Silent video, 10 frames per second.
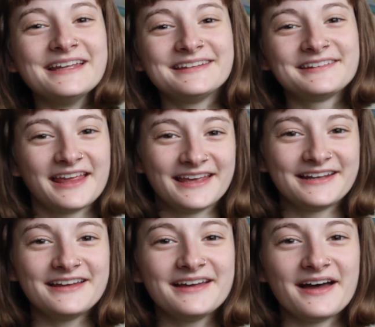it's
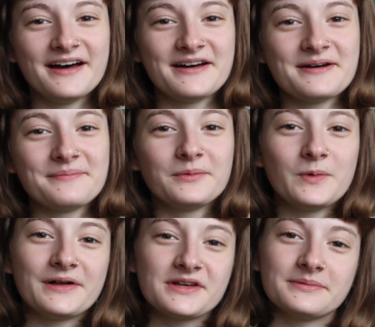Hannah.
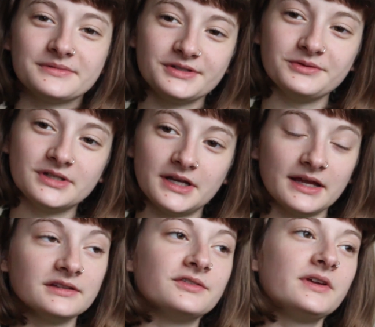Welcome to
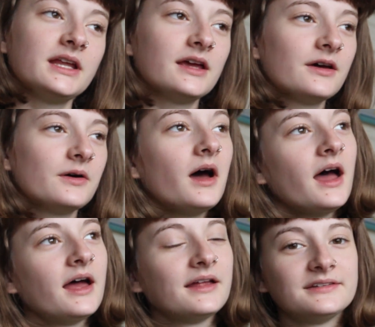today's video.
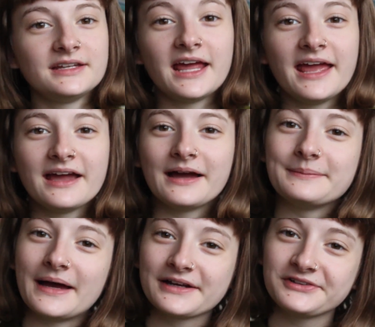Today
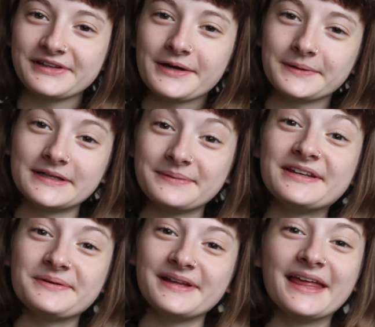I'm actually going to be
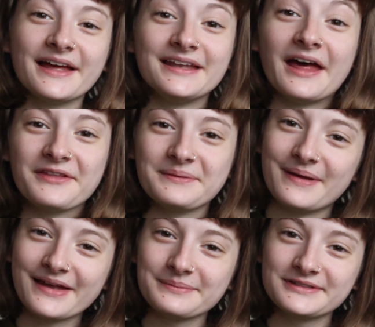doing another
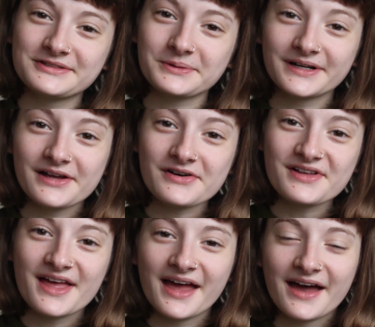makeup
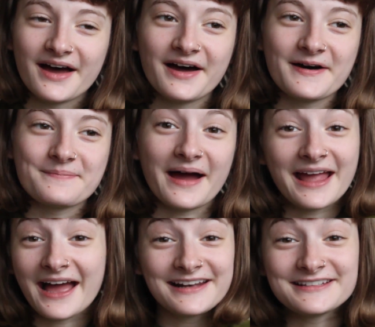tutorial. I
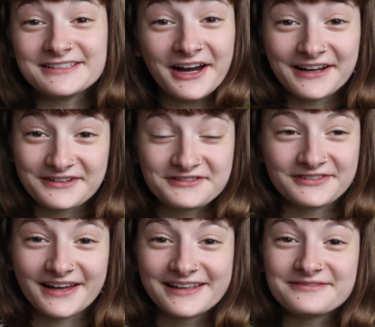had a ton of
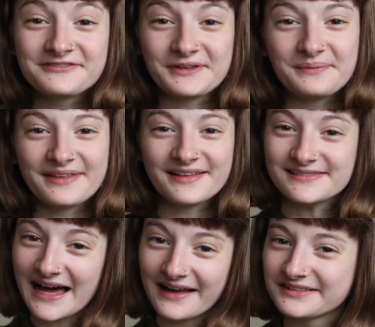fun filming the
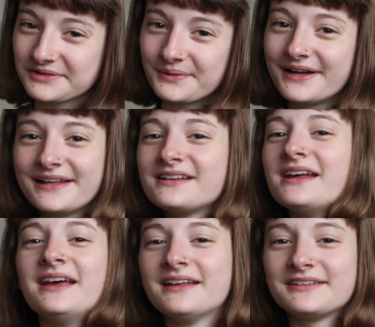last one.
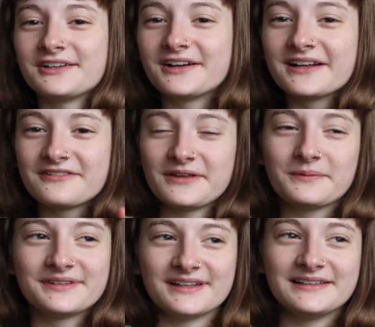Sorry if it
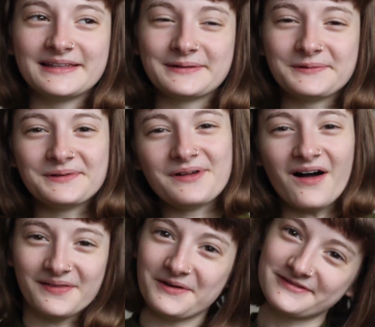was a little
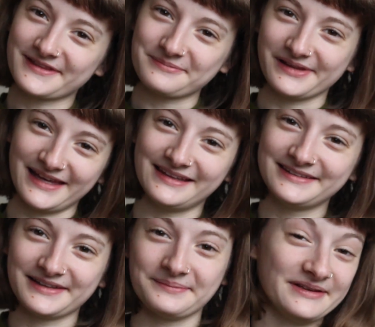all over the
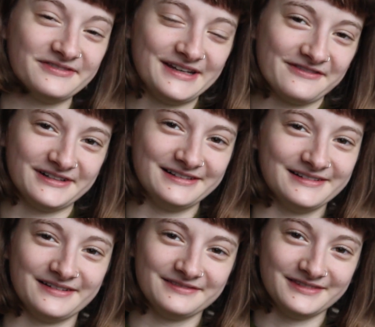place. I've never
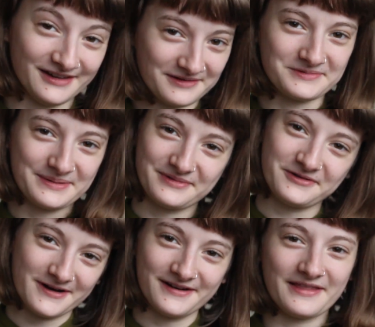done one
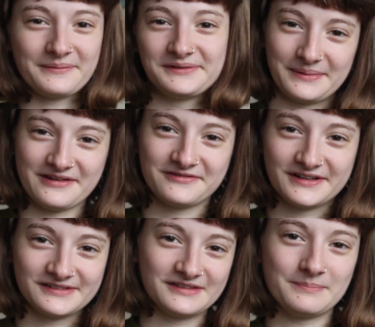before. That was my
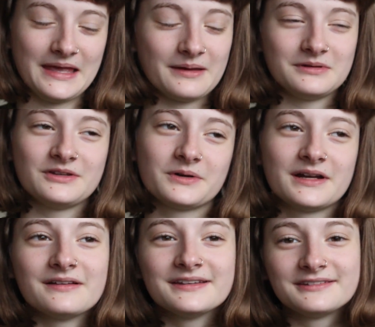first makeup
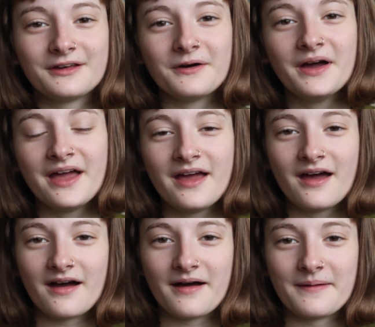tutorial, so
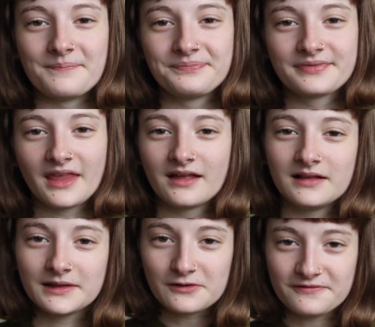
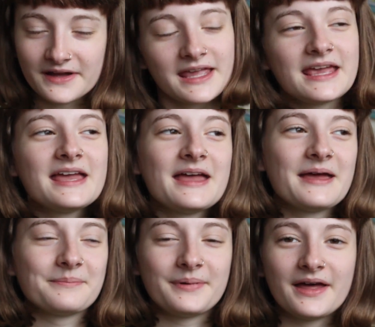a little funky,
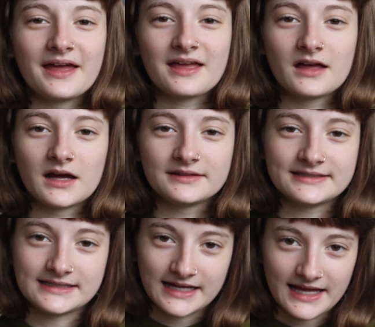but
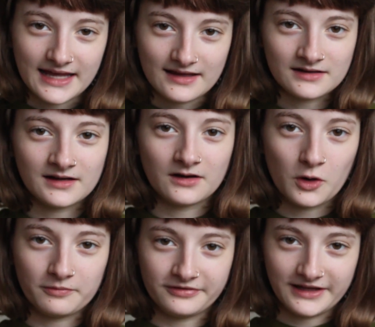today
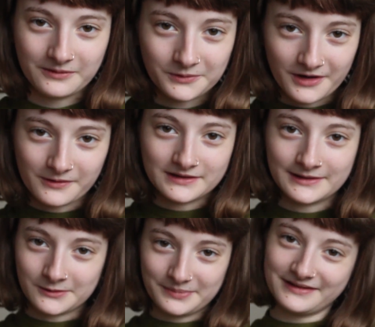hopefully it will go a
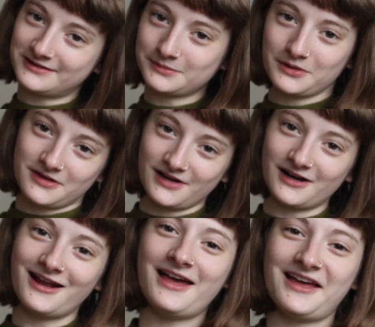little bit
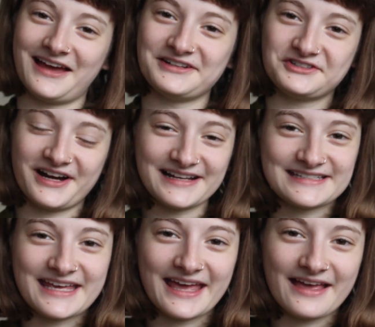smoother. I
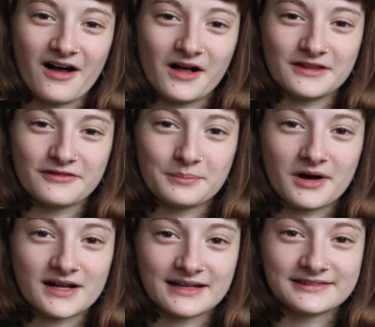tried to get all of the
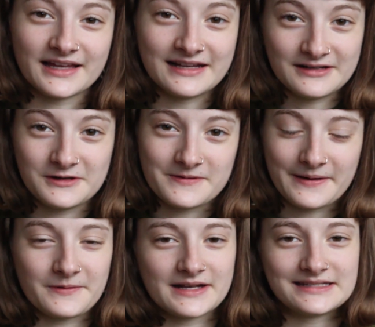products I knew
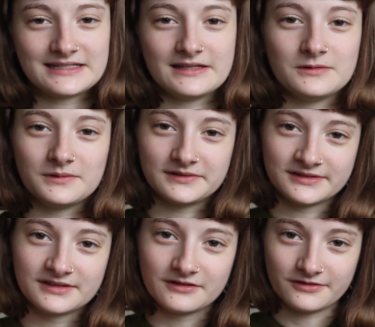I wanted to
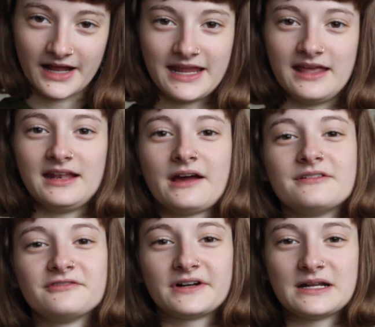use ready and
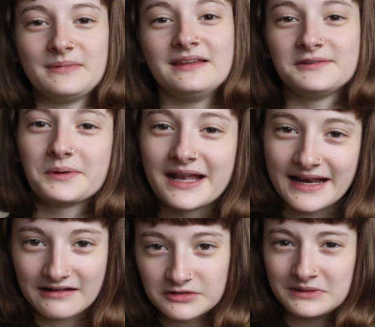out in front of me so I
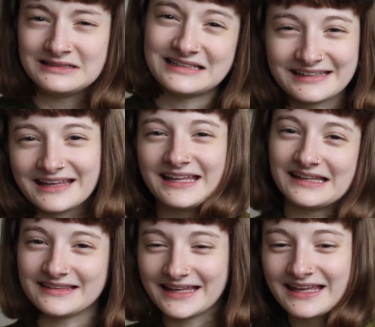didn't have to be
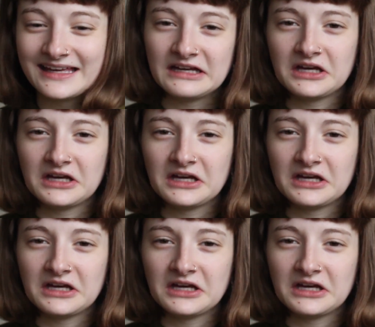digging and like